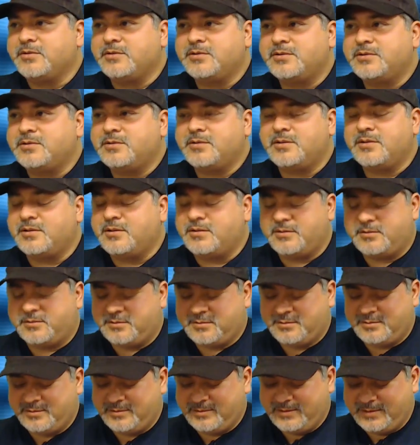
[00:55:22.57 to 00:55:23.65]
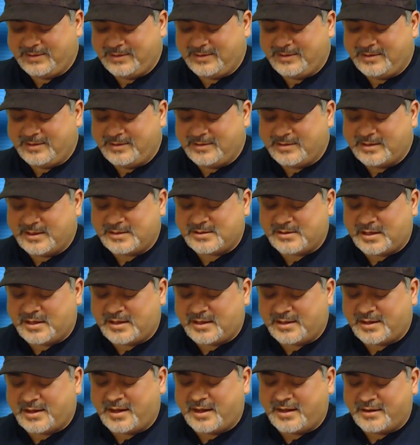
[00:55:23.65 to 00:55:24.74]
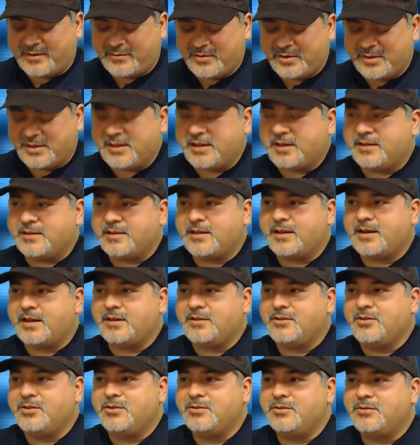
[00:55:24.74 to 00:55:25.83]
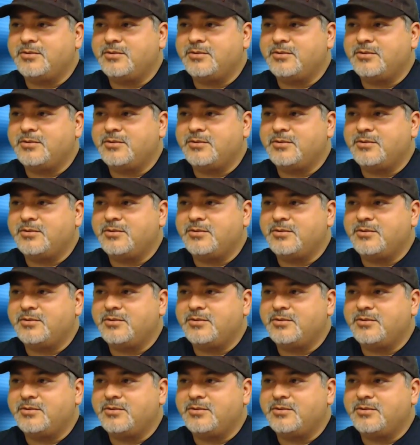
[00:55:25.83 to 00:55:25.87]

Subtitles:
first. No, that's not kind of a thing that I do.